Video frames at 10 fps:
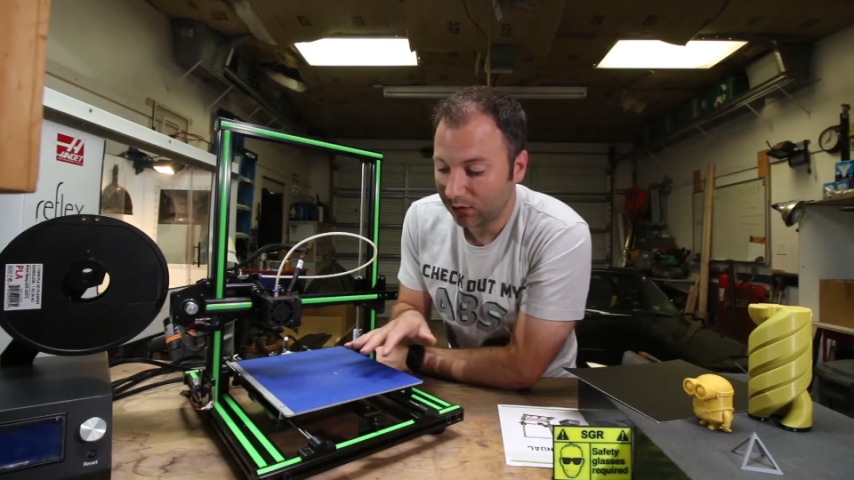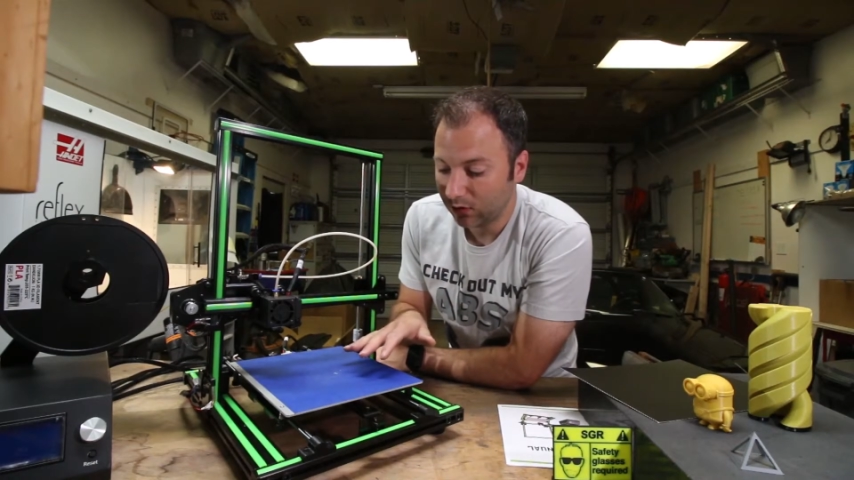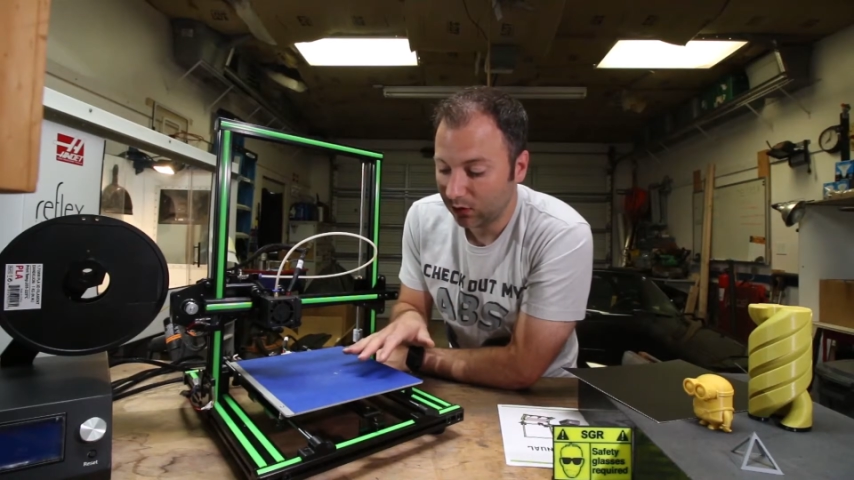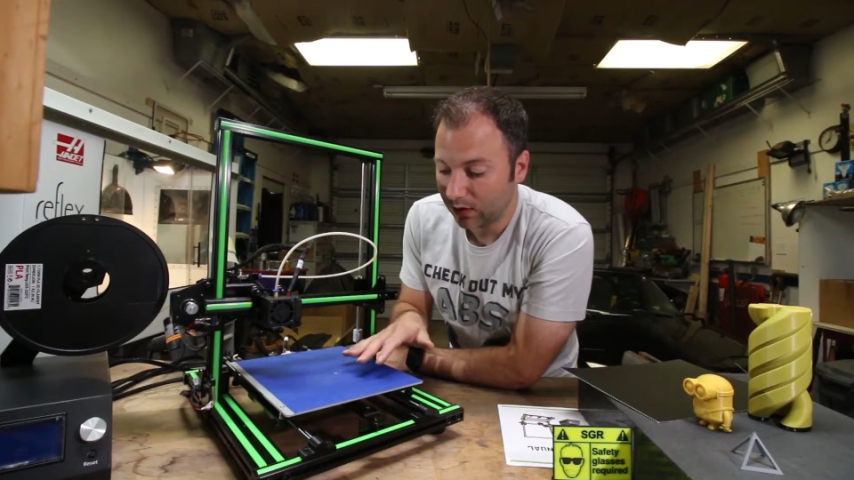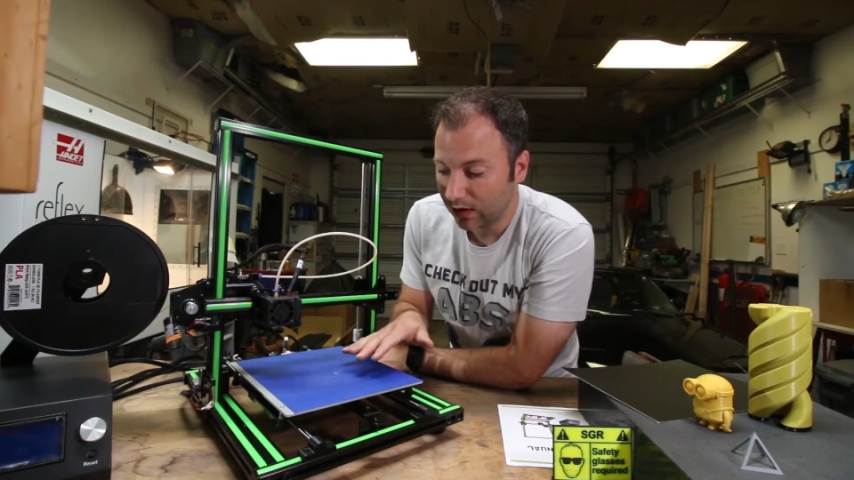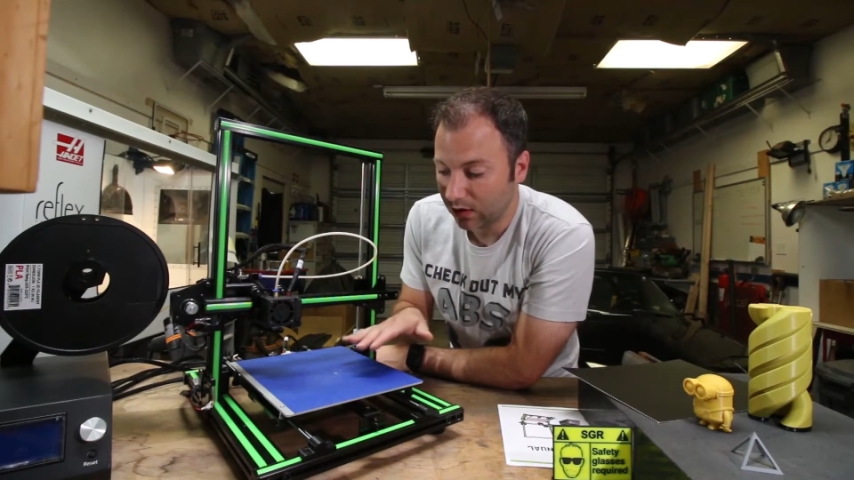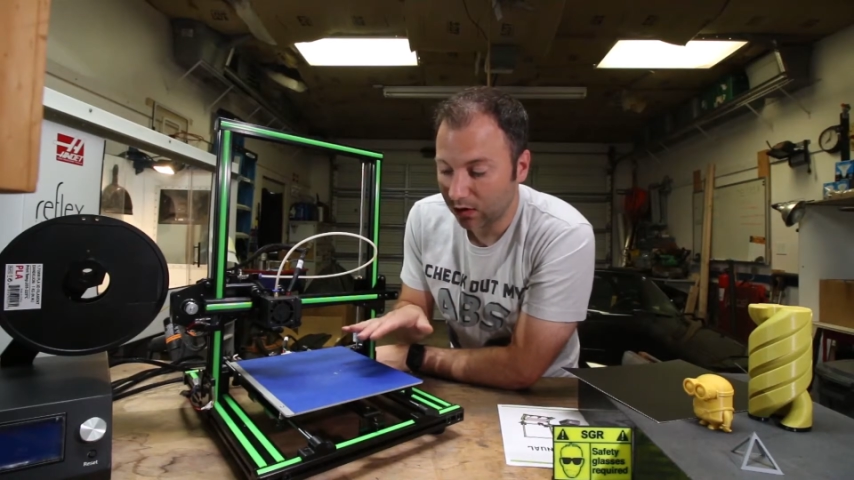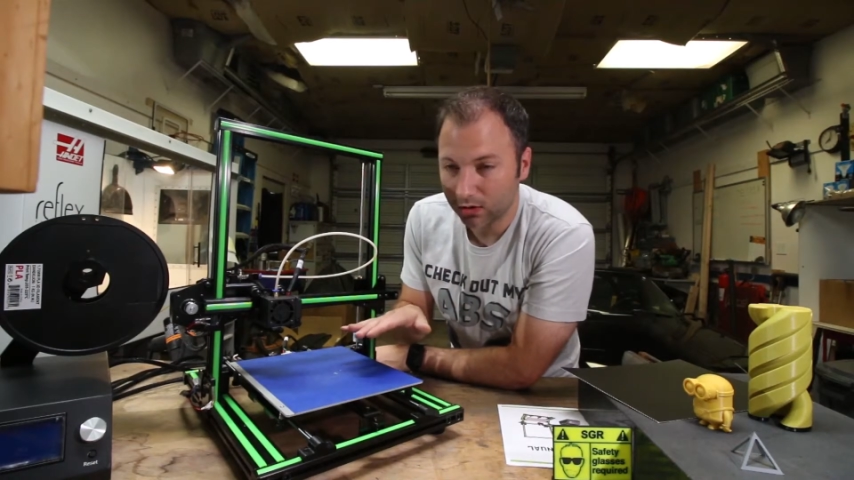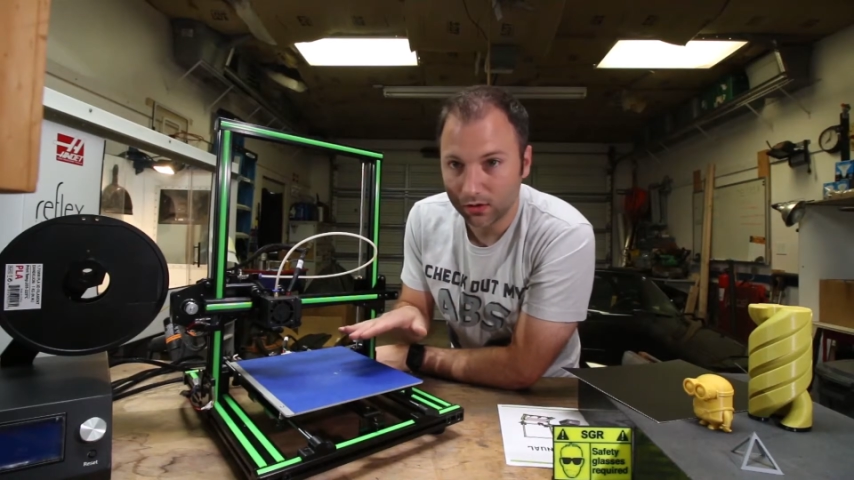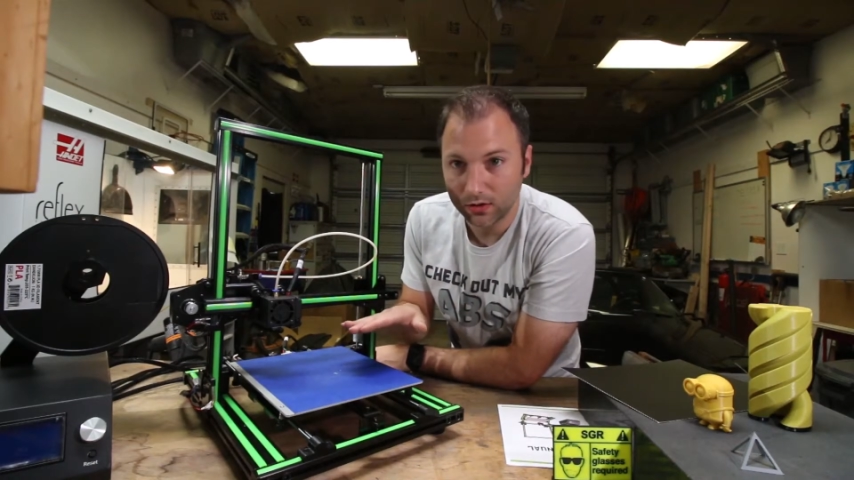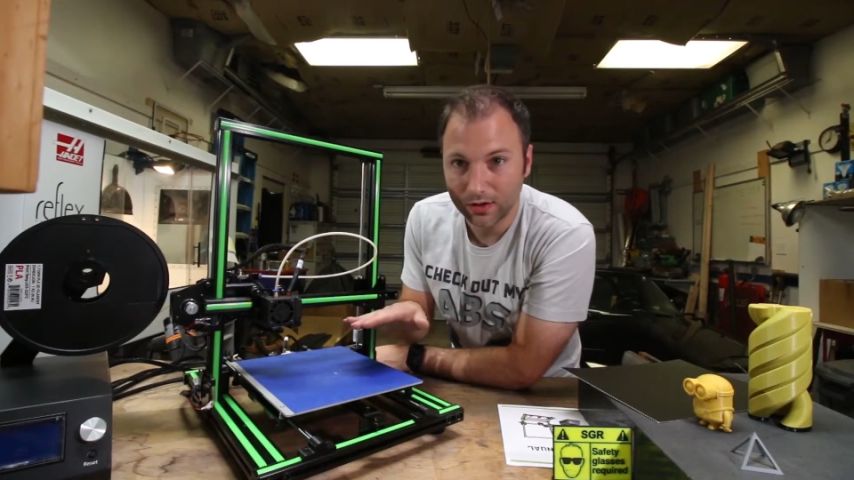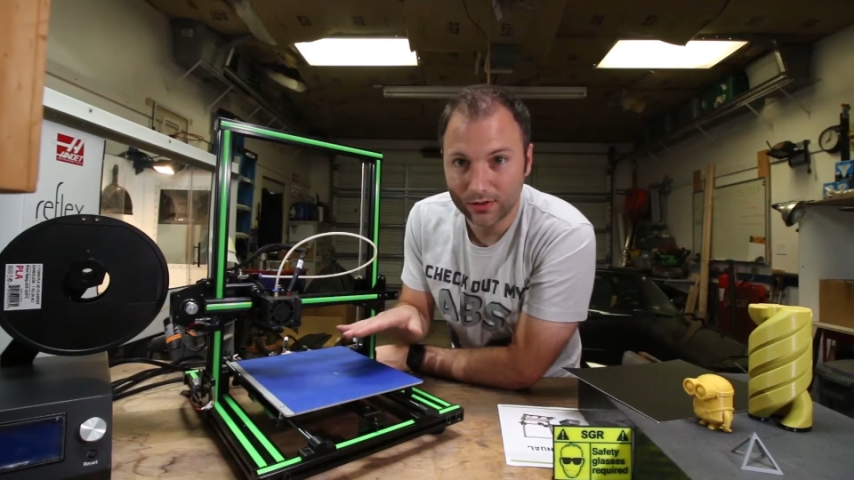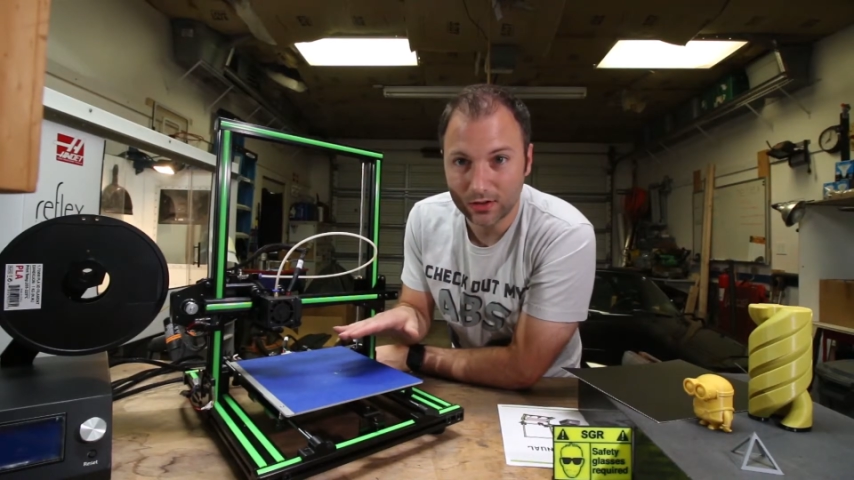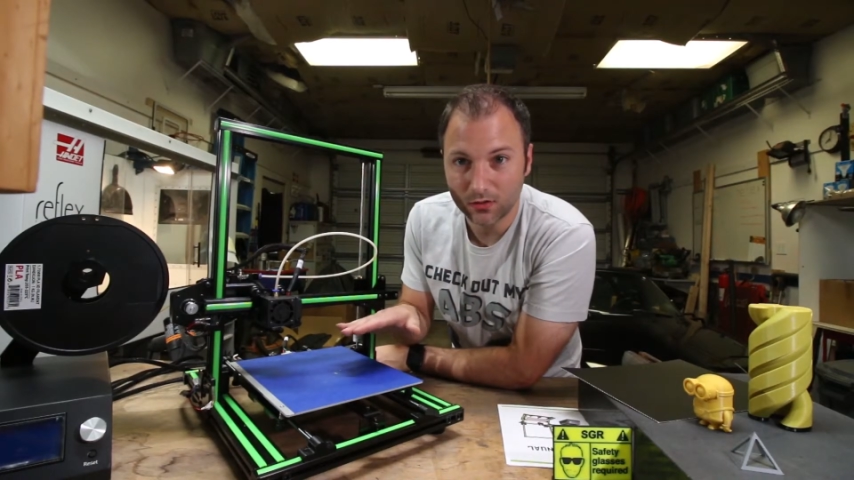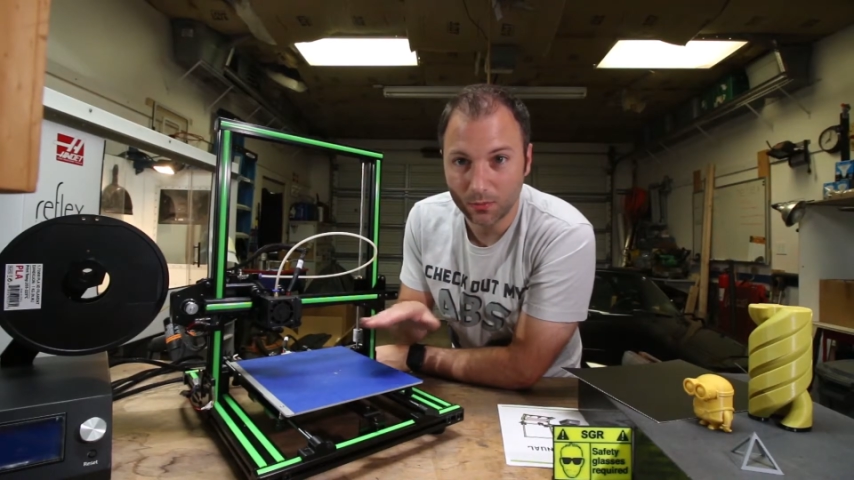to get your
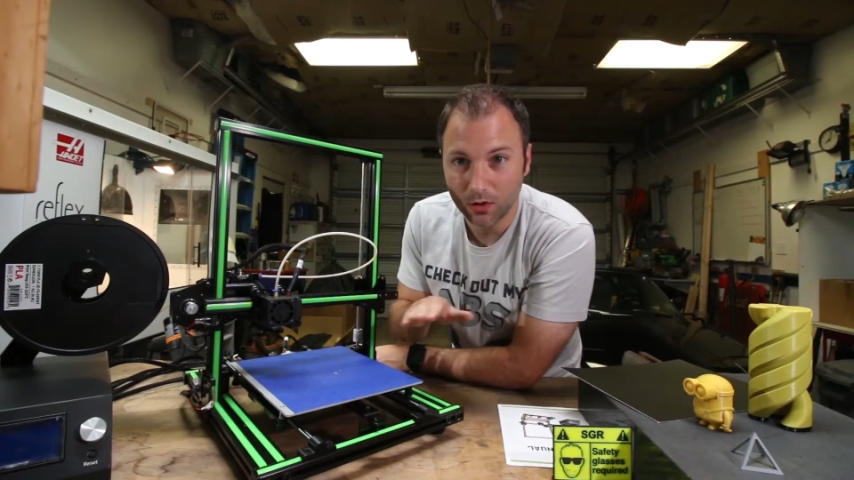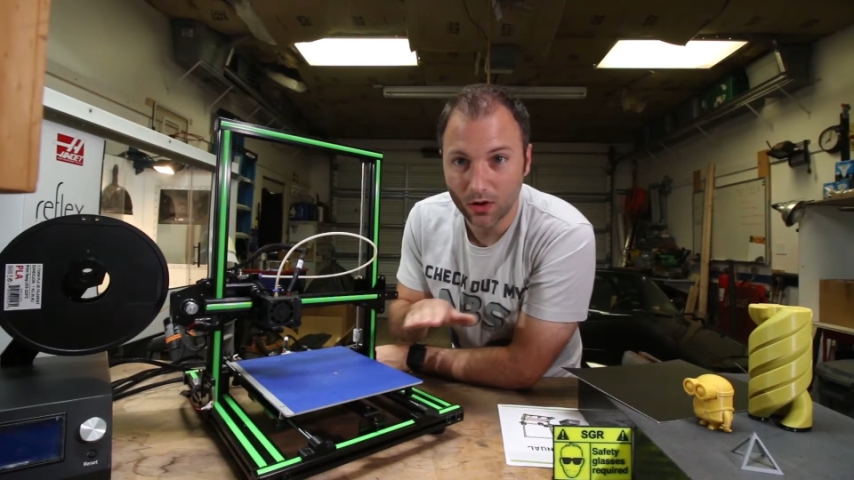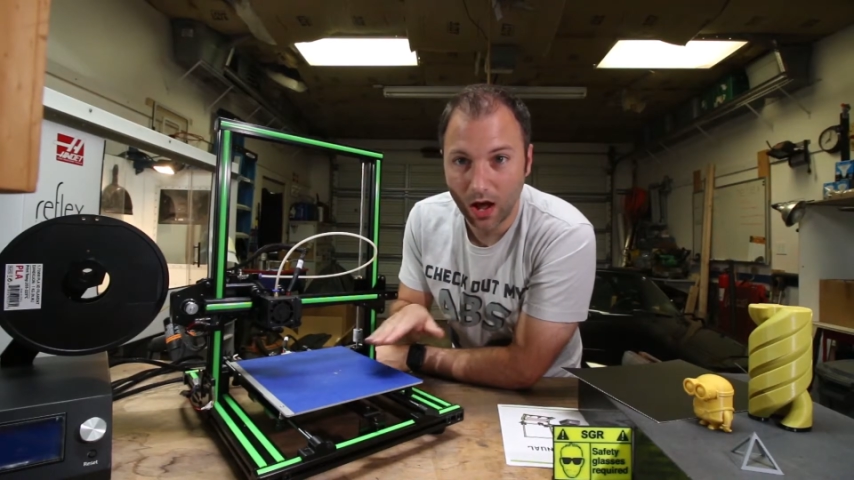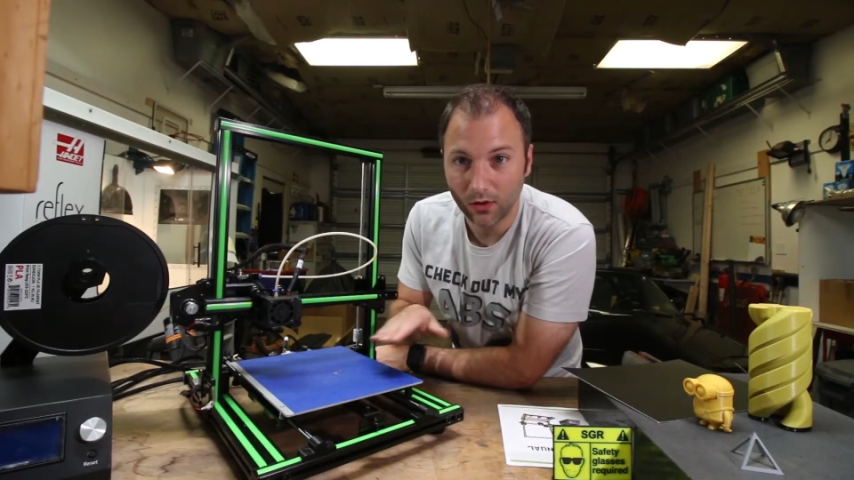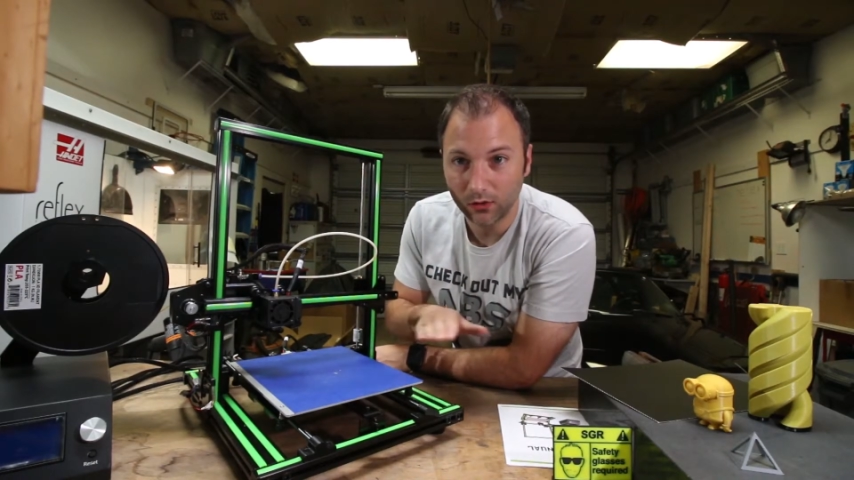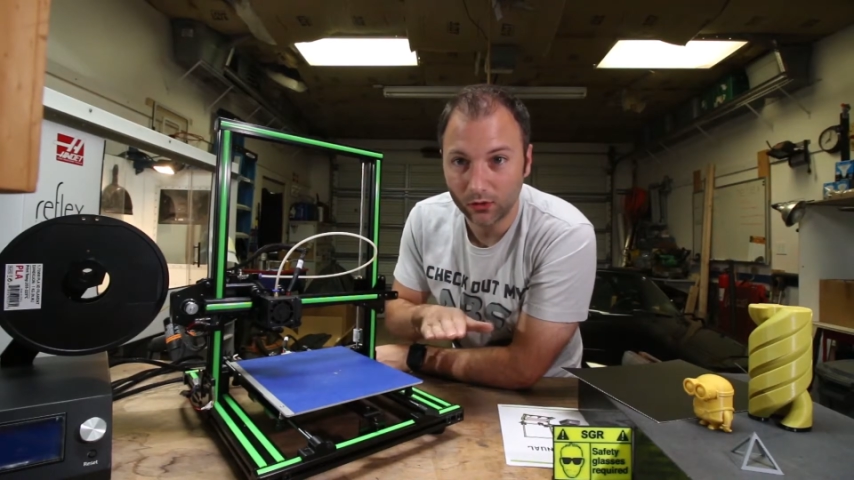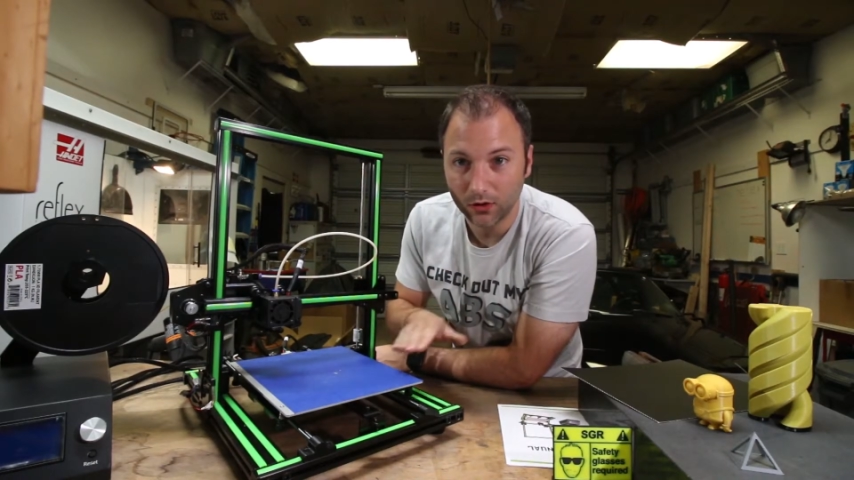distance from your nozzle